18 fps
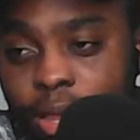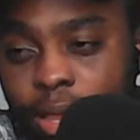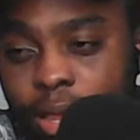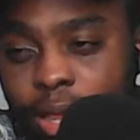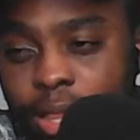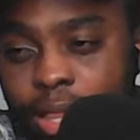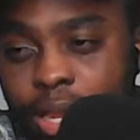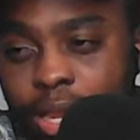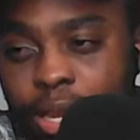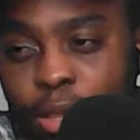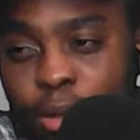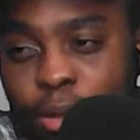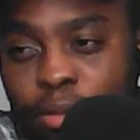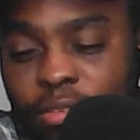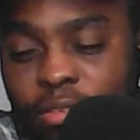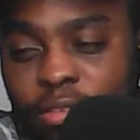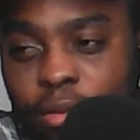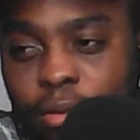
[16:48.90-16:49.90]
and then he
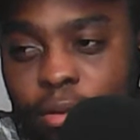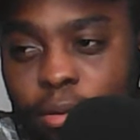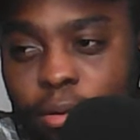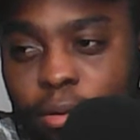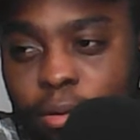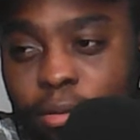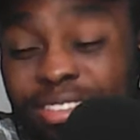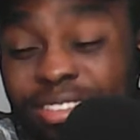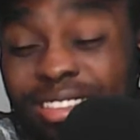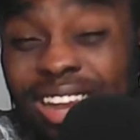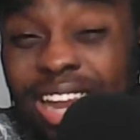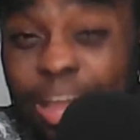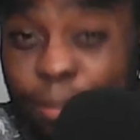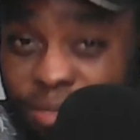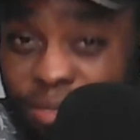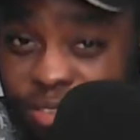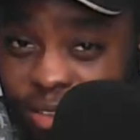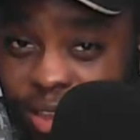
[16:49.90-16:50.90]
also
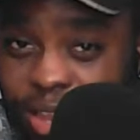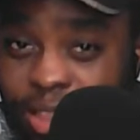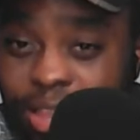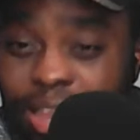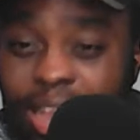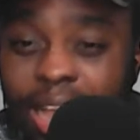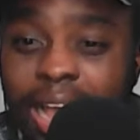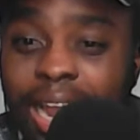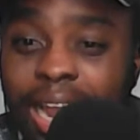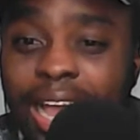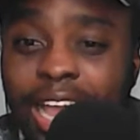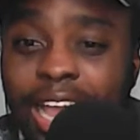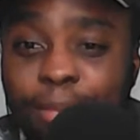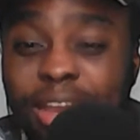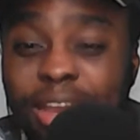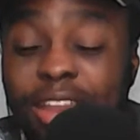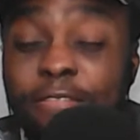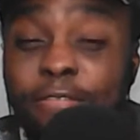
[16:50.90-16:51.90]
slipped, and HEIN
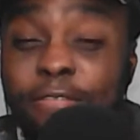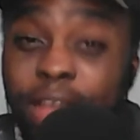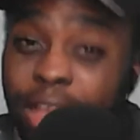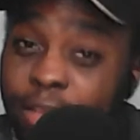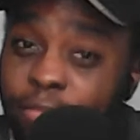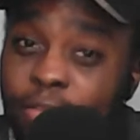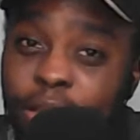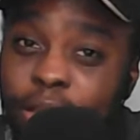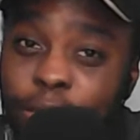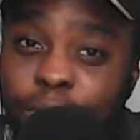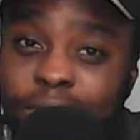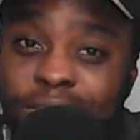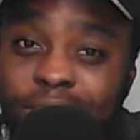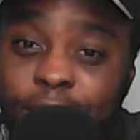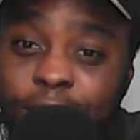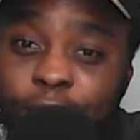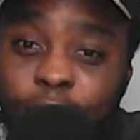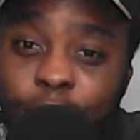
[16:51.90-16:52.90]
made a very, very good
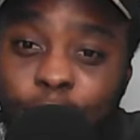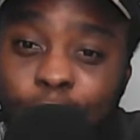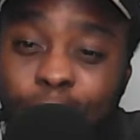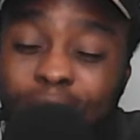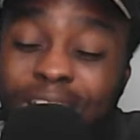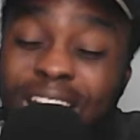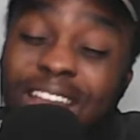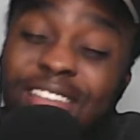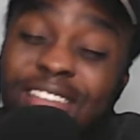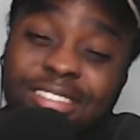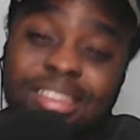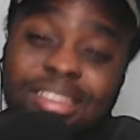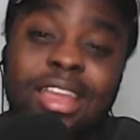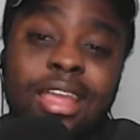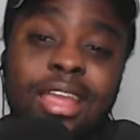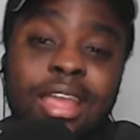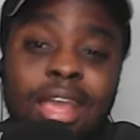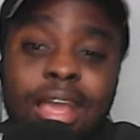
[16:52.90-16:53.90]
save 1-on-1.
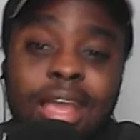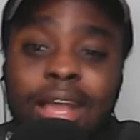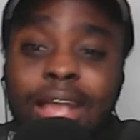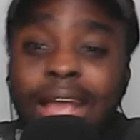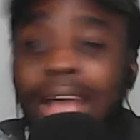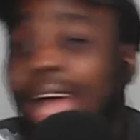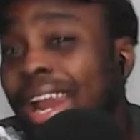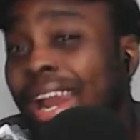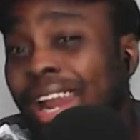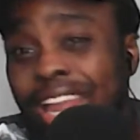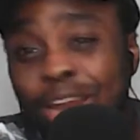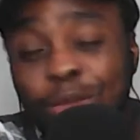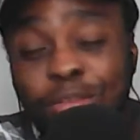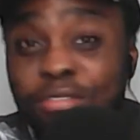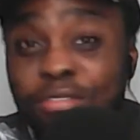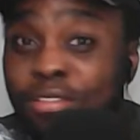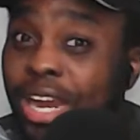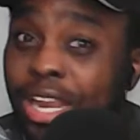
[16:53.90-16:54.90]
Actually, HEIN
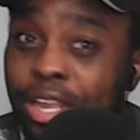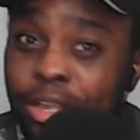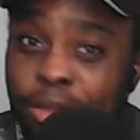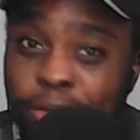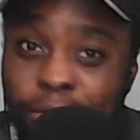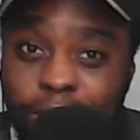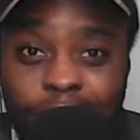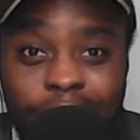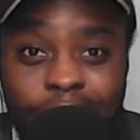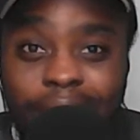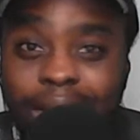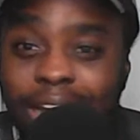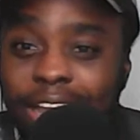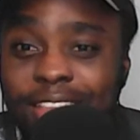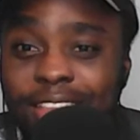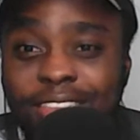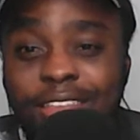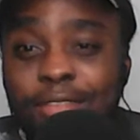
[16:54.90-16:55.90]
was very good.
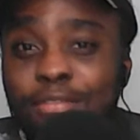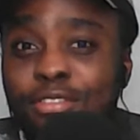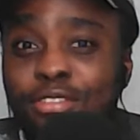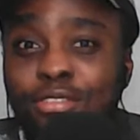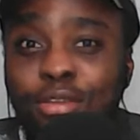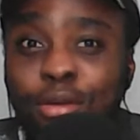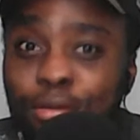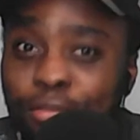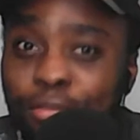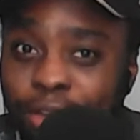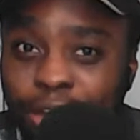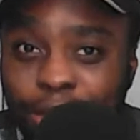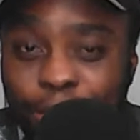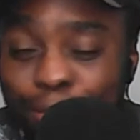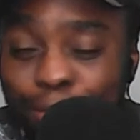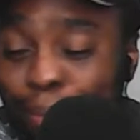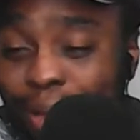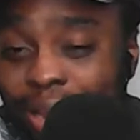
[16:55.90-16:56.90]
HEIN saved 2 very
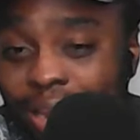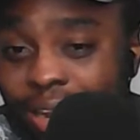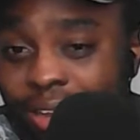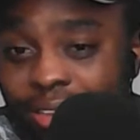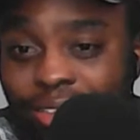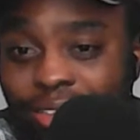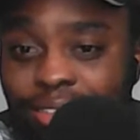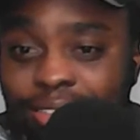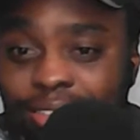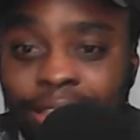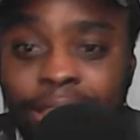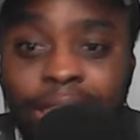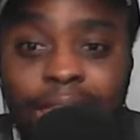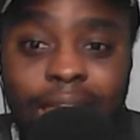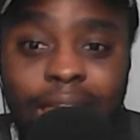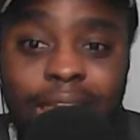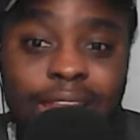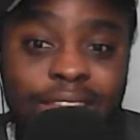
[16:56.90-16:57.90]
good penalties,
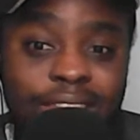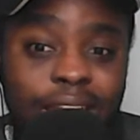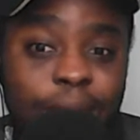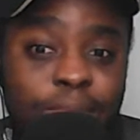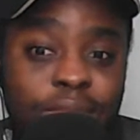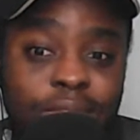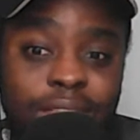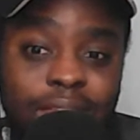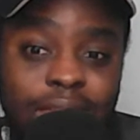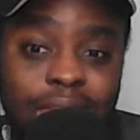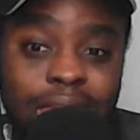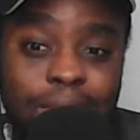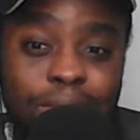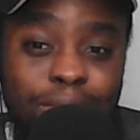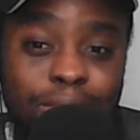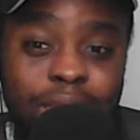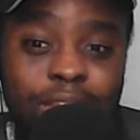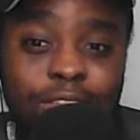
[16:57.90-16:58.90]
and in terms of the game,
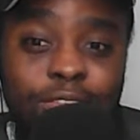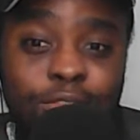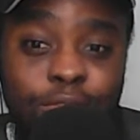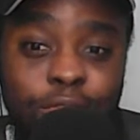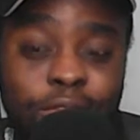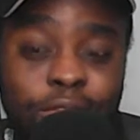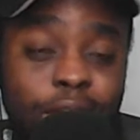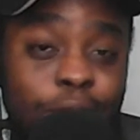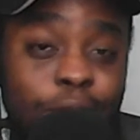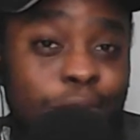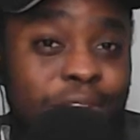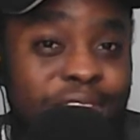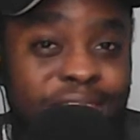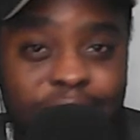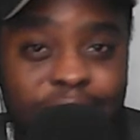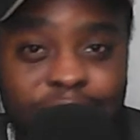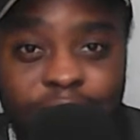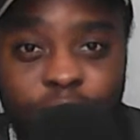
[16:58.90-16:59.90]
he made 2 very good
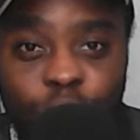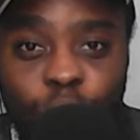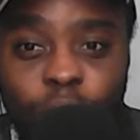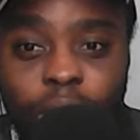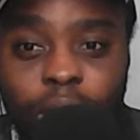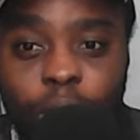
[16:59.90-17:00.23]
saves as well,